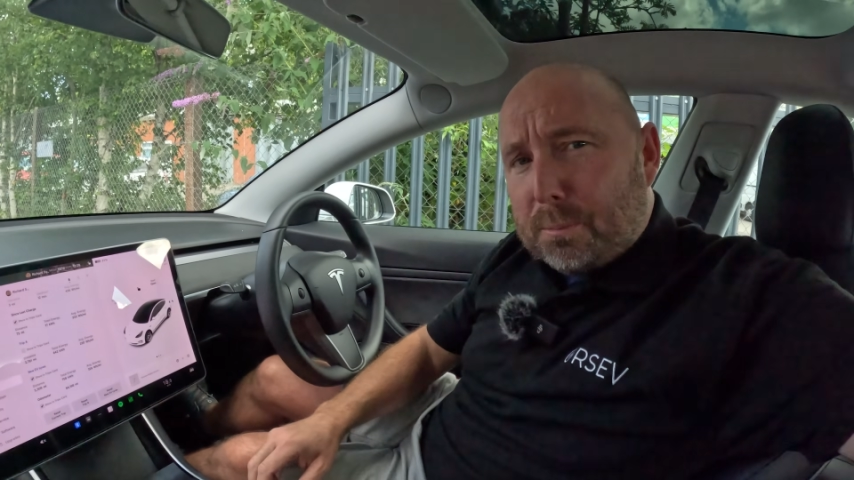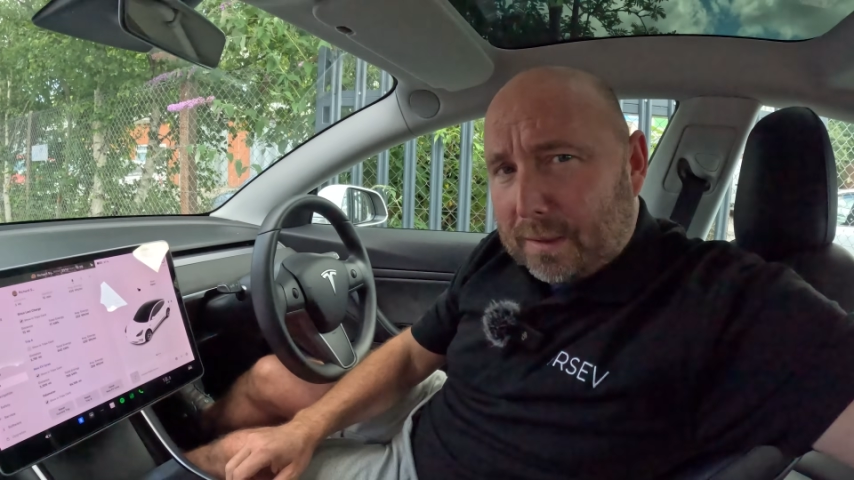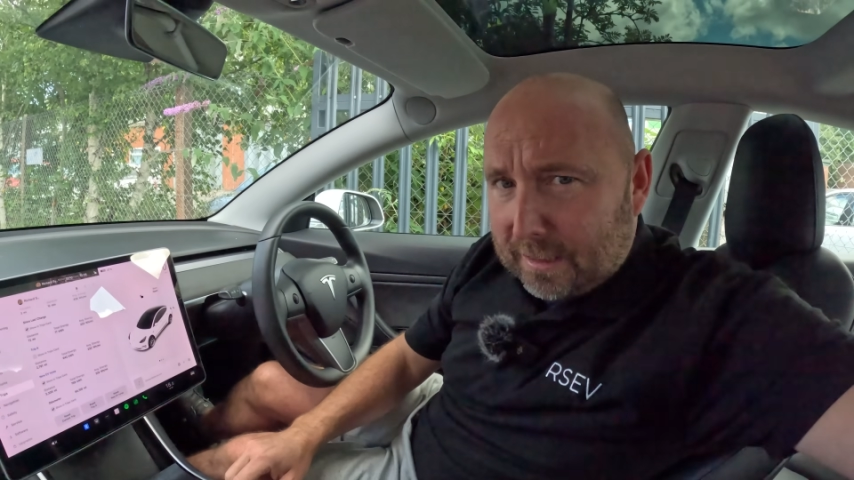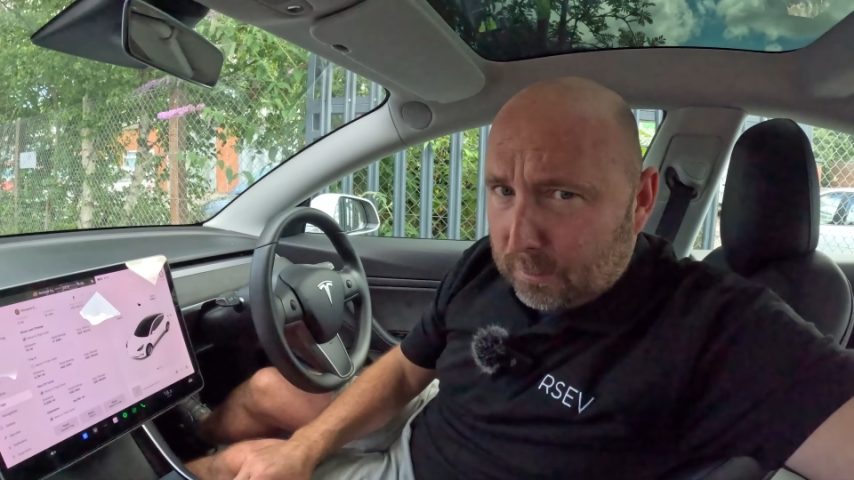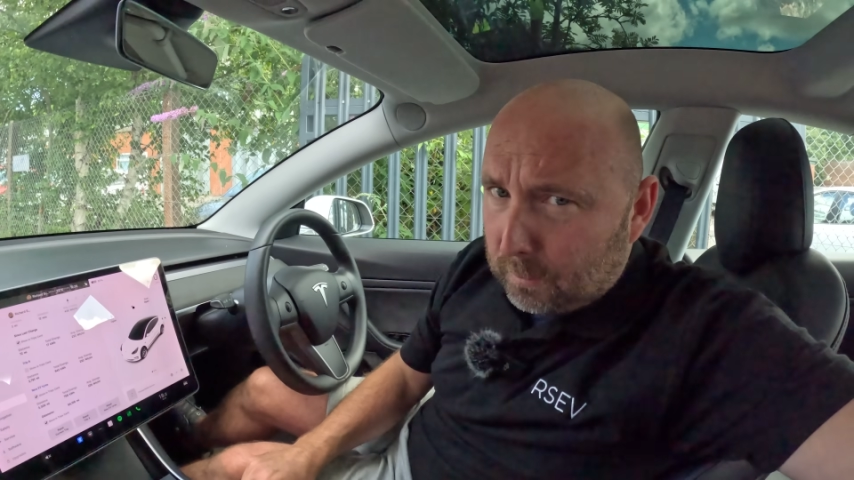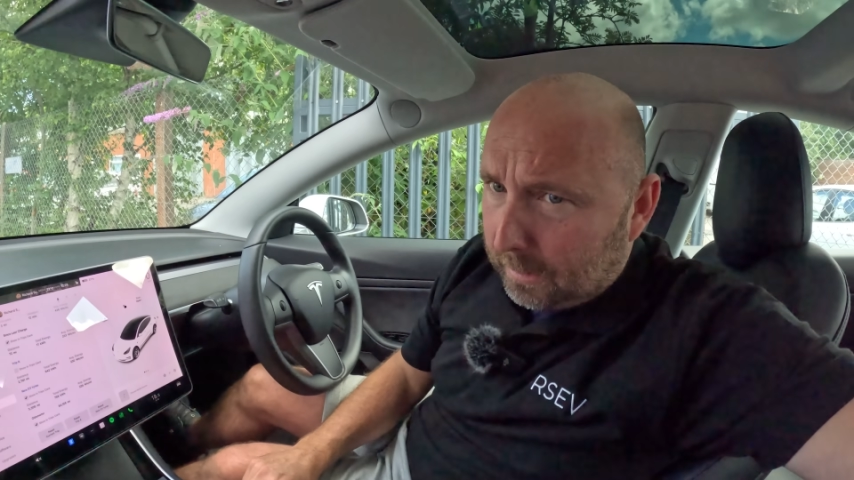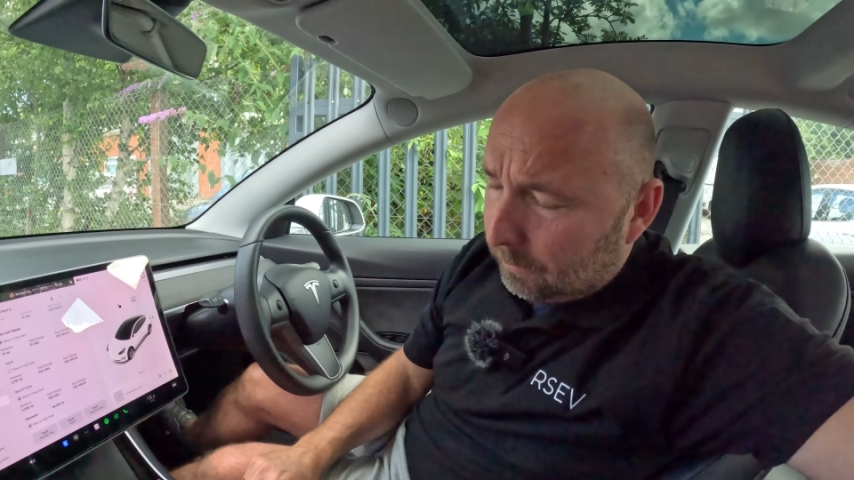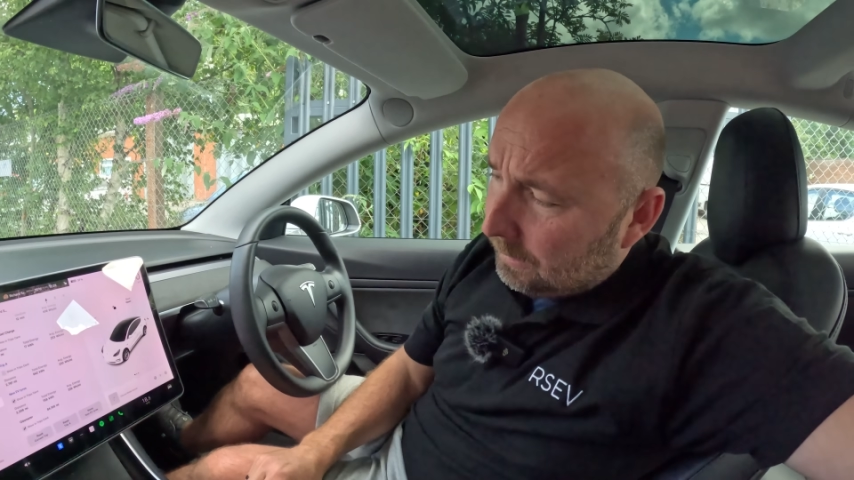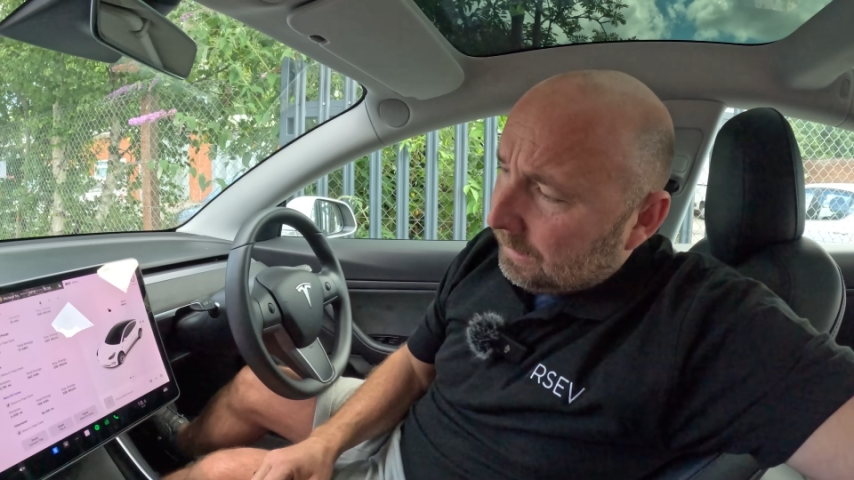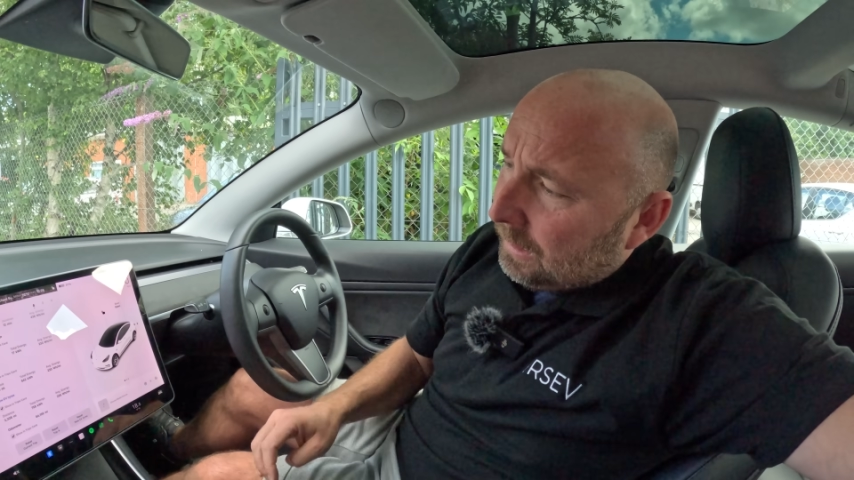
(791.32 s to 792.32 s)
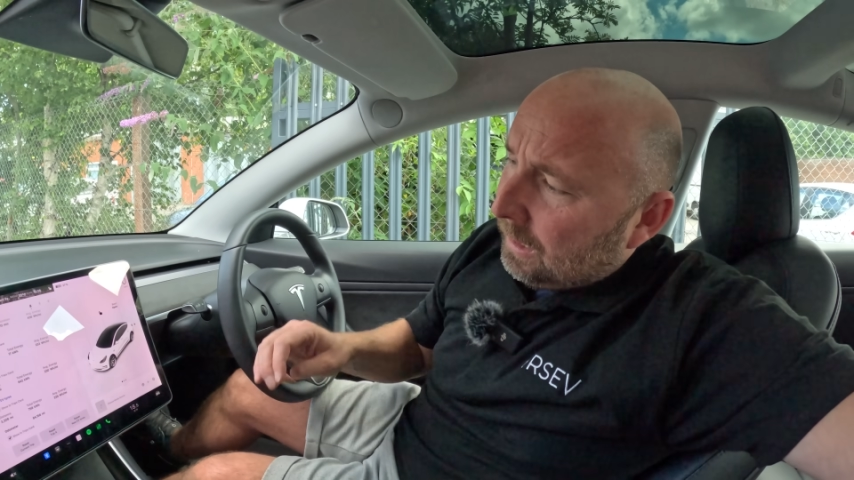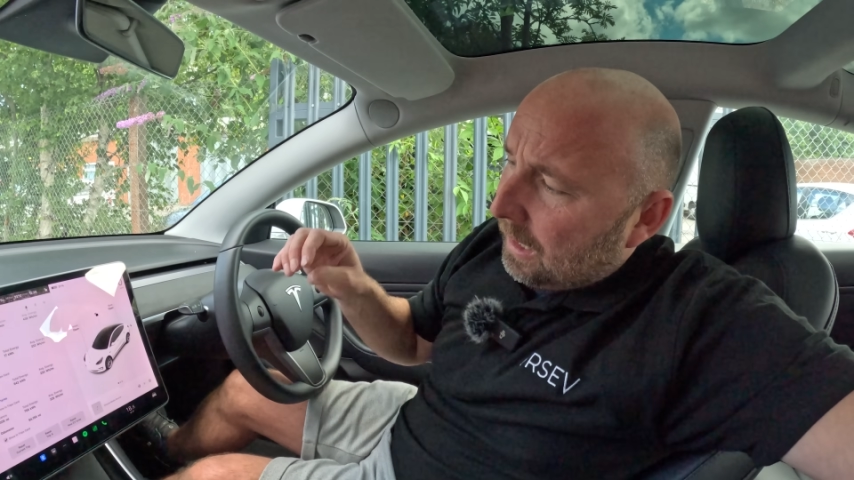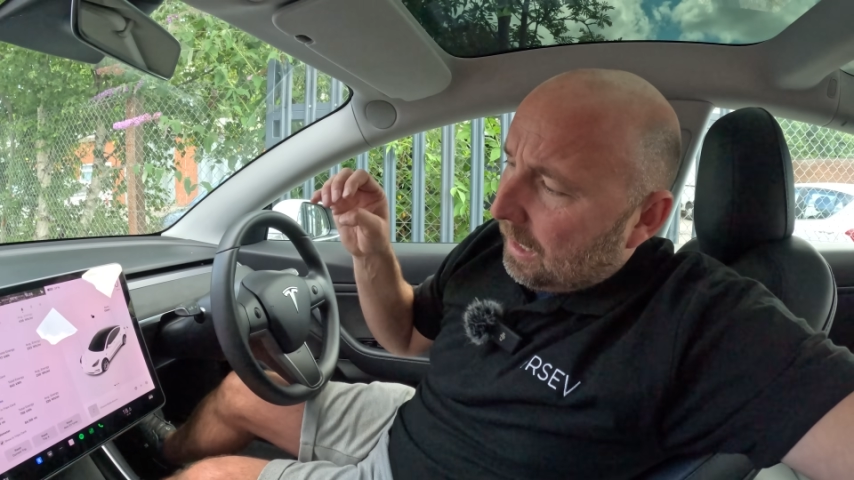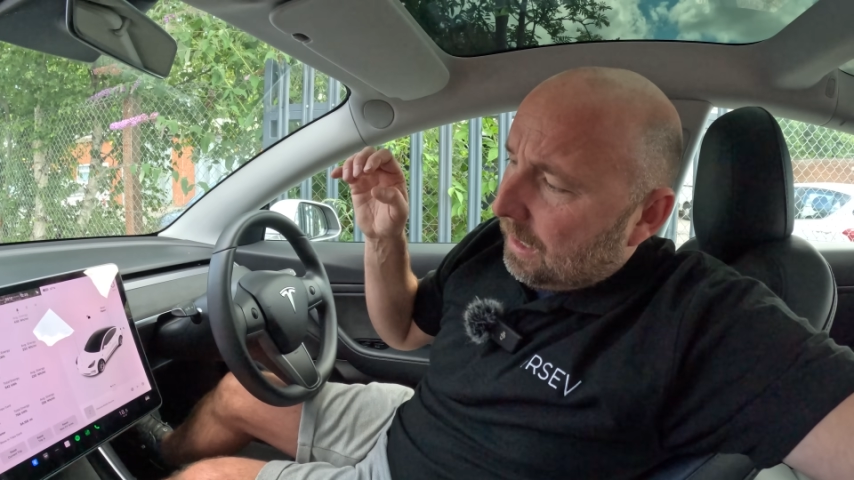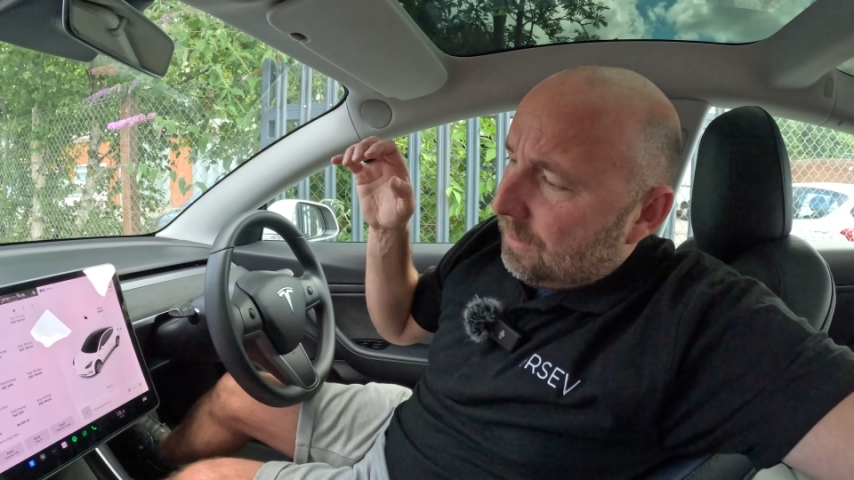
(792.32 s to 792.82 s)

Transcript: per kilowatt hour.